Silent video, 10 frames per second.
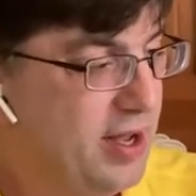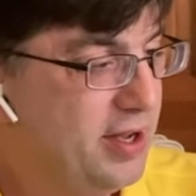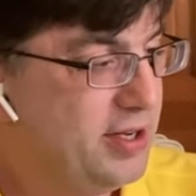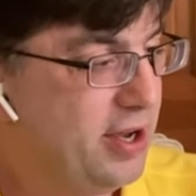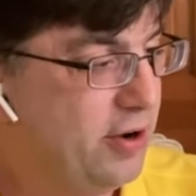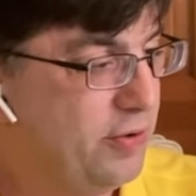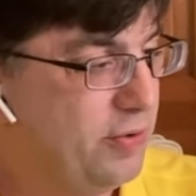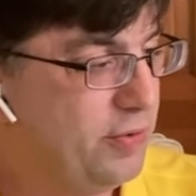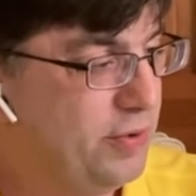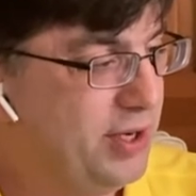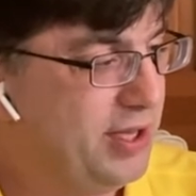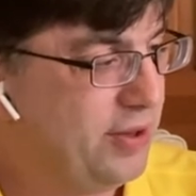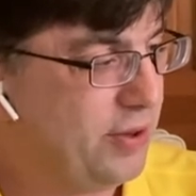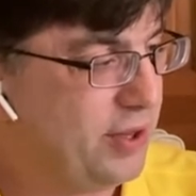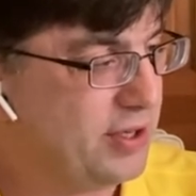Now, one of the
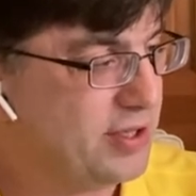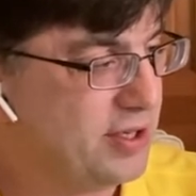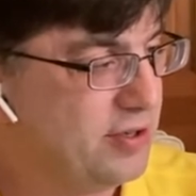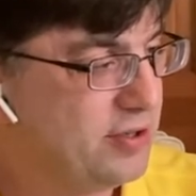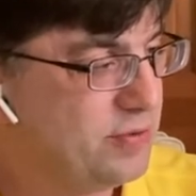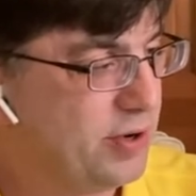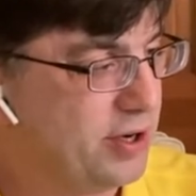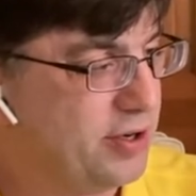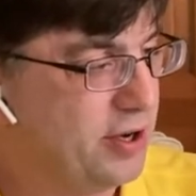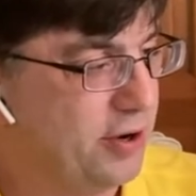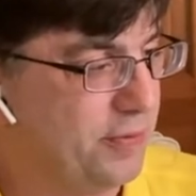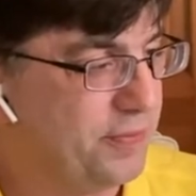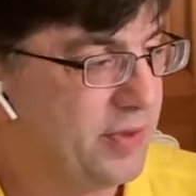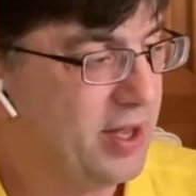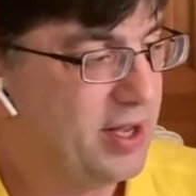other things that you just want to know
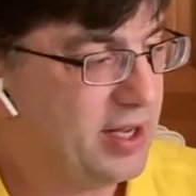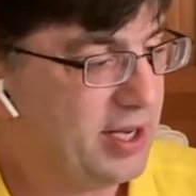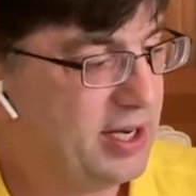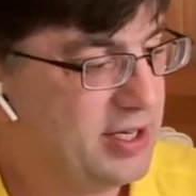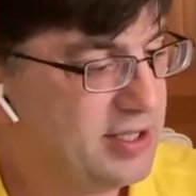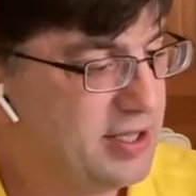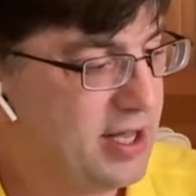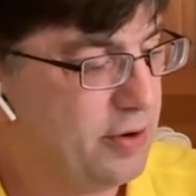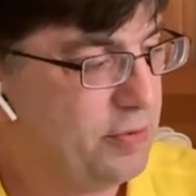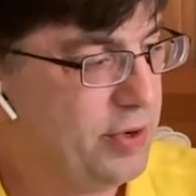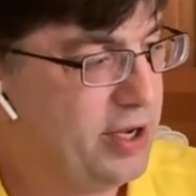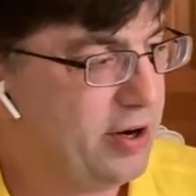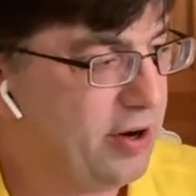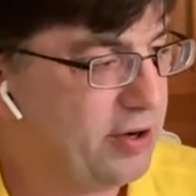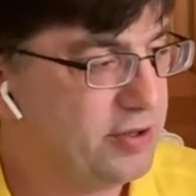is that we
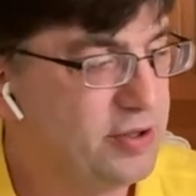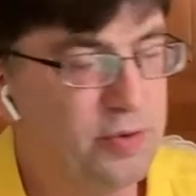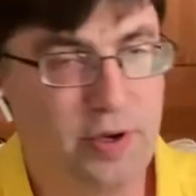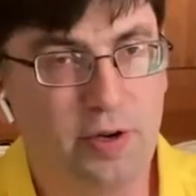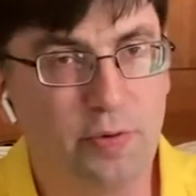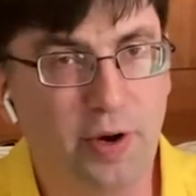are doing